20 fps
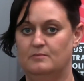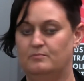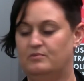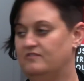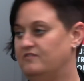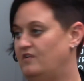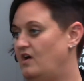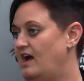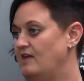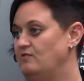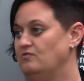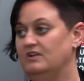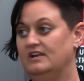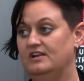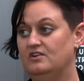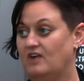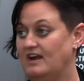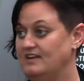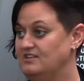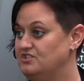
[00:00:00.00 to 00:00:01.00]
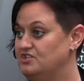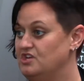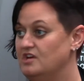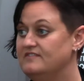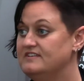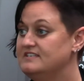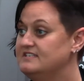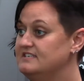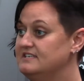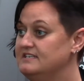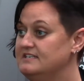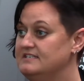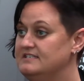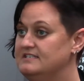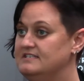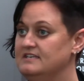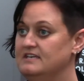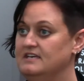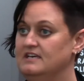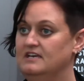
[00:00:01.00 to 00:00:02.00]
provide really great
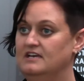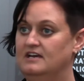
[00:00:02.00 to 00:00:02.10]
services.